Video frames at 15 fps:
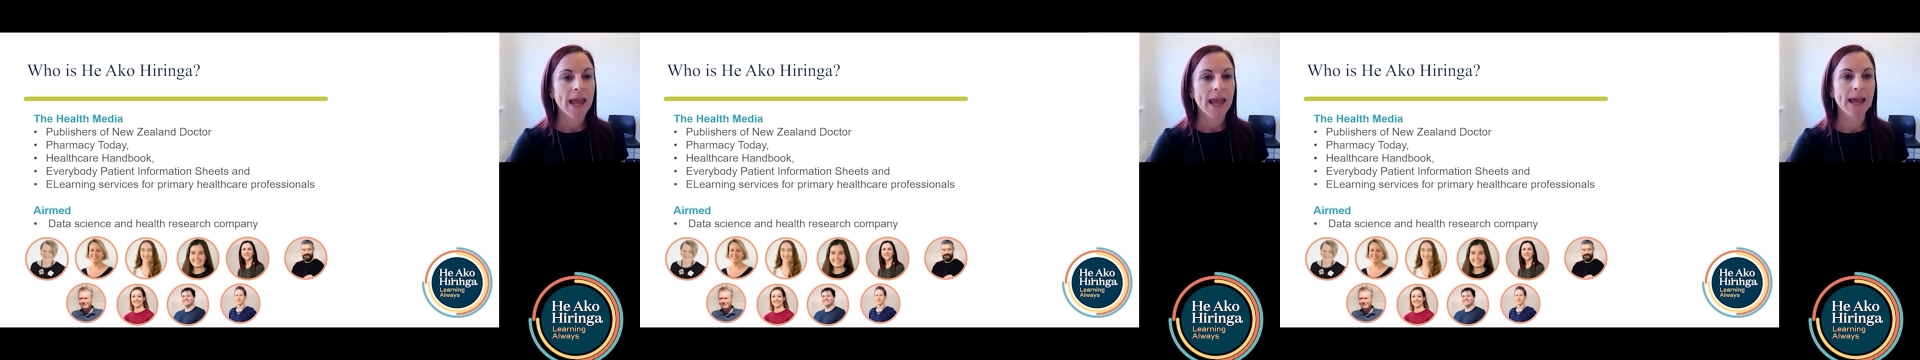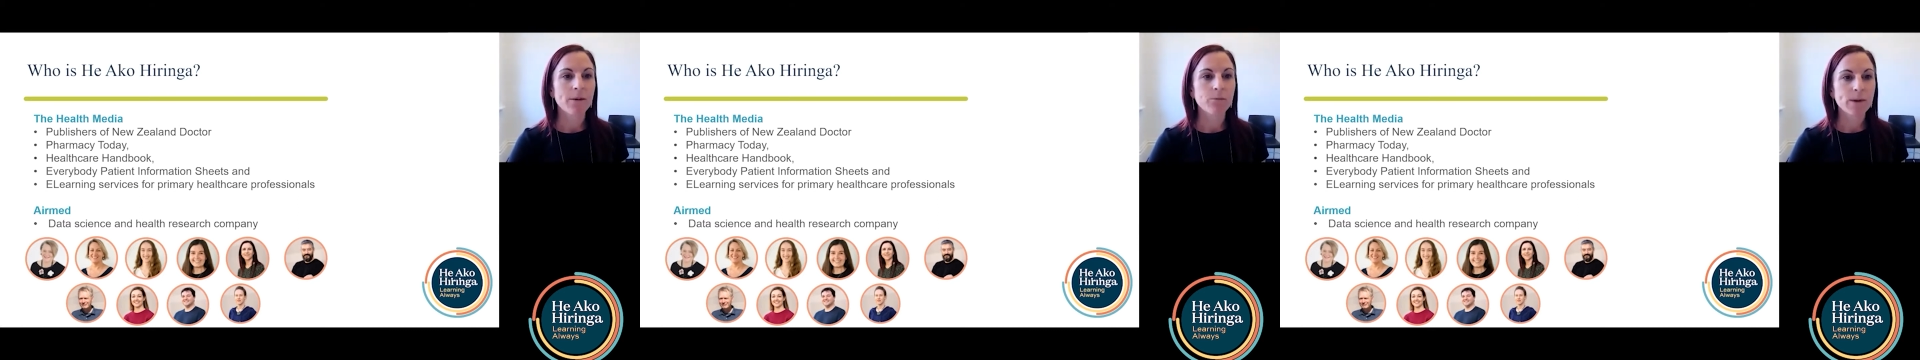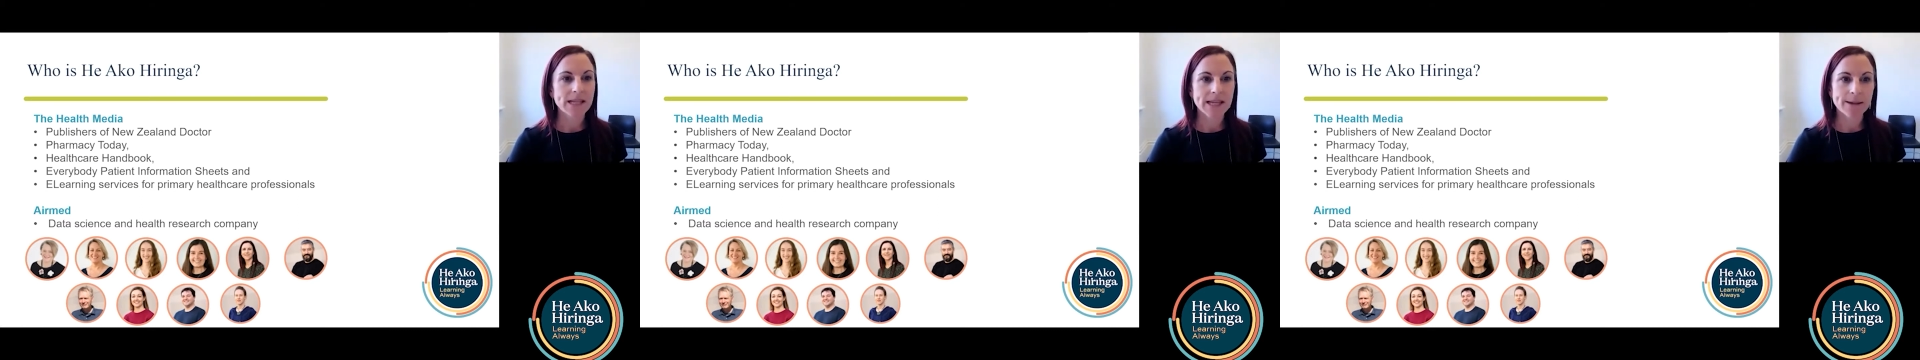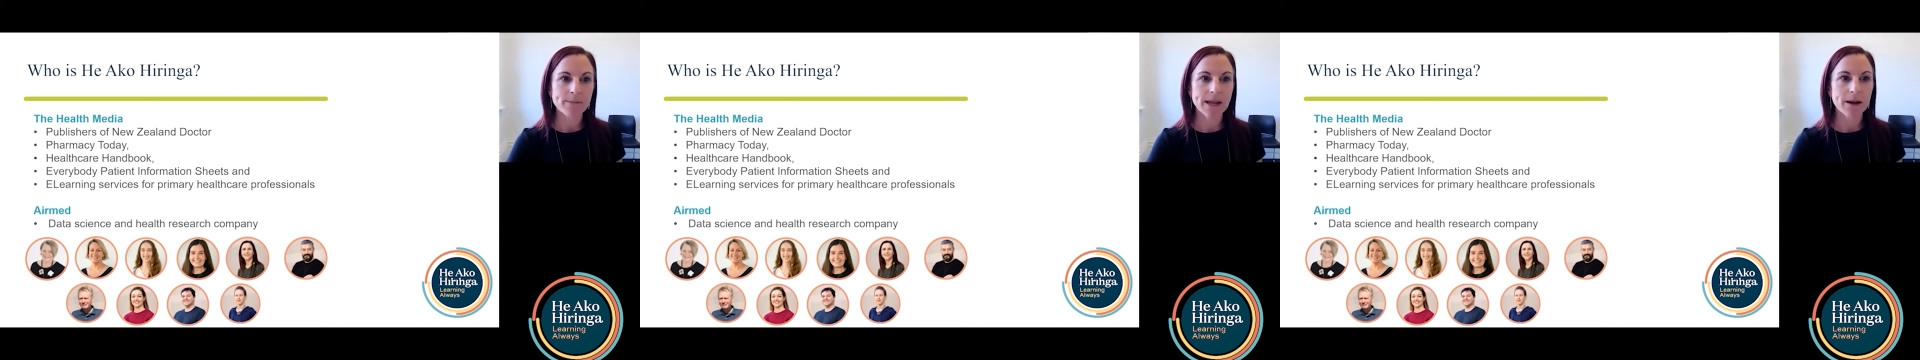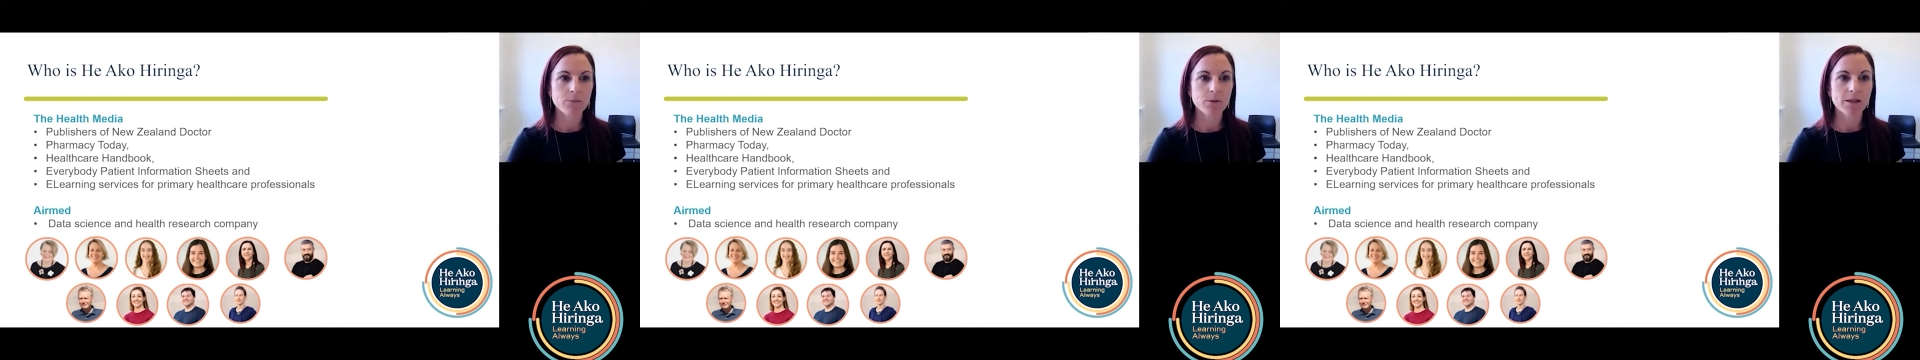And we
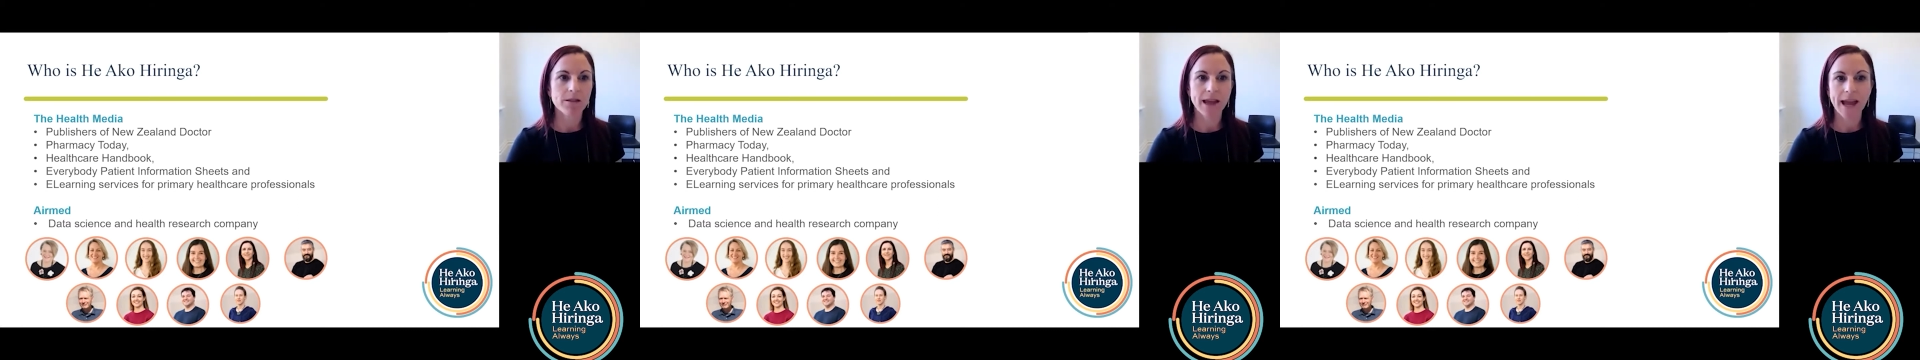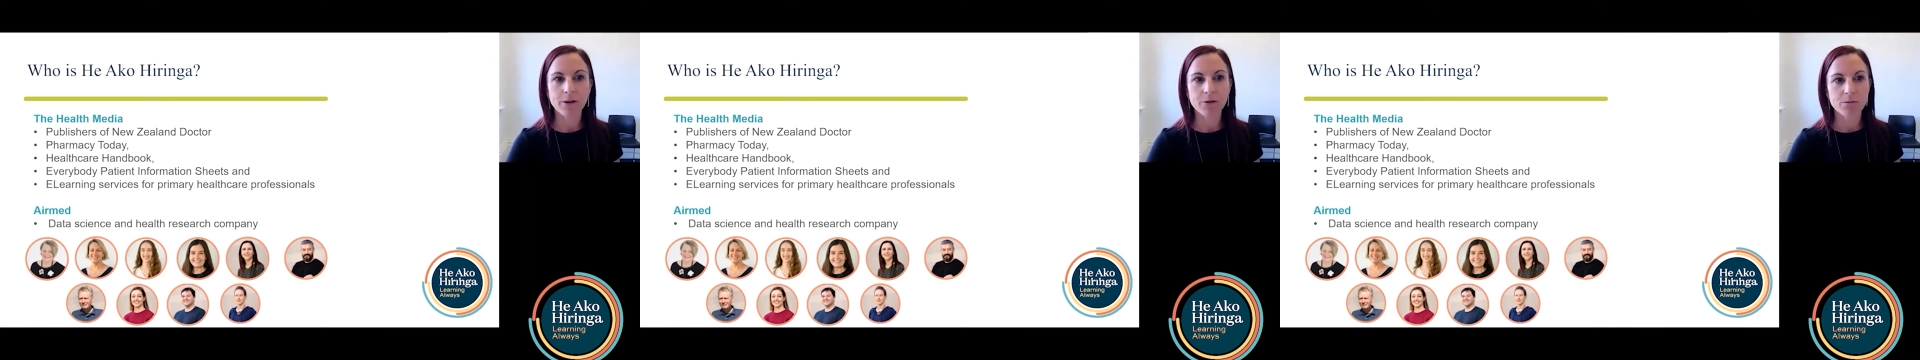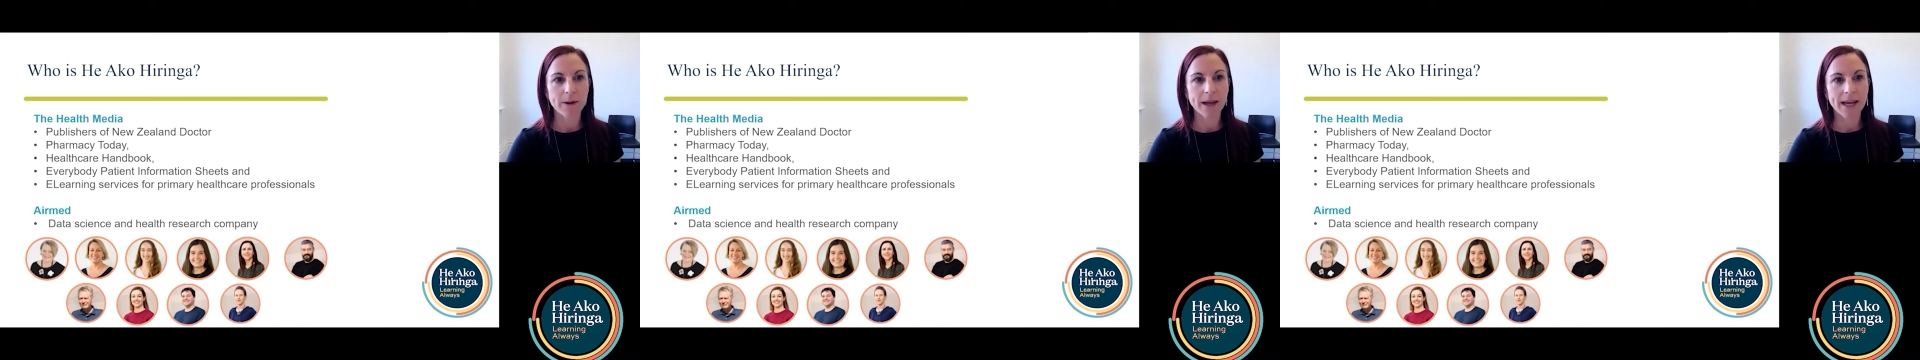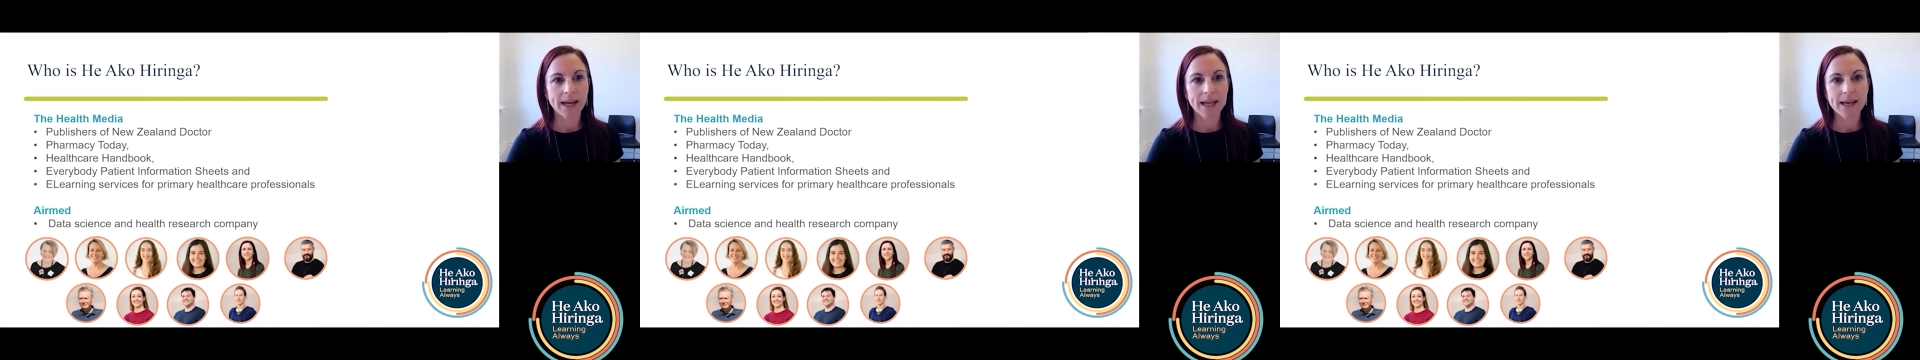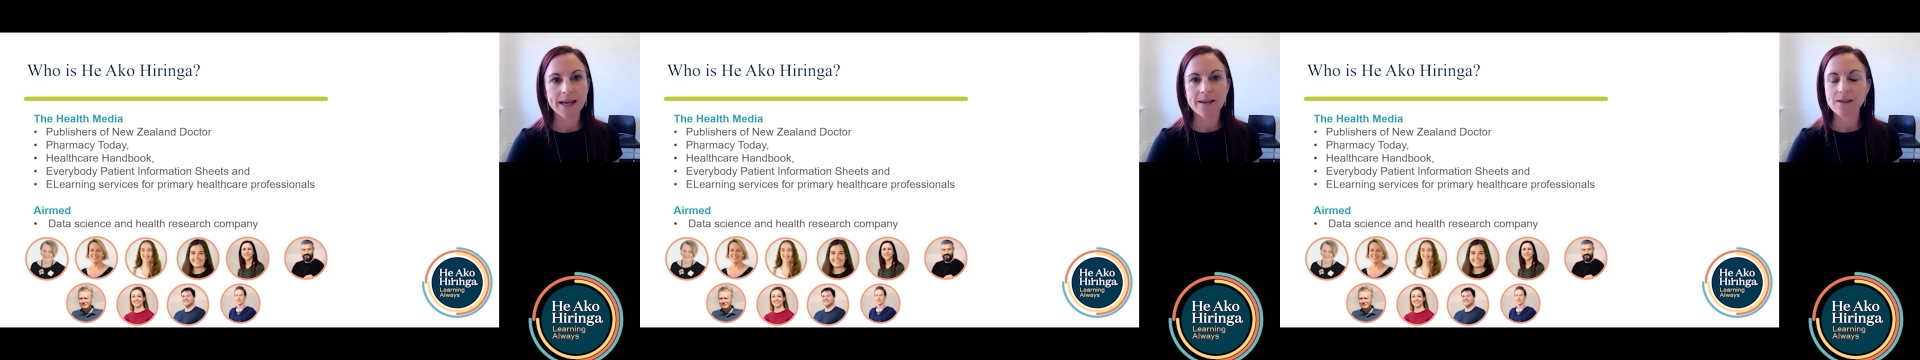teamed up with the health
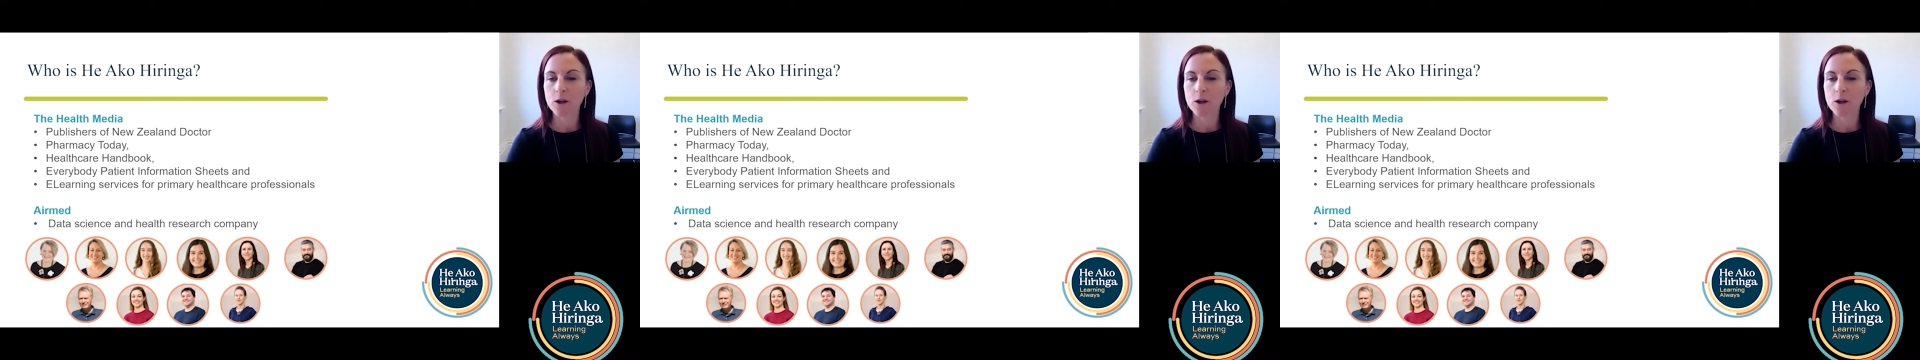media.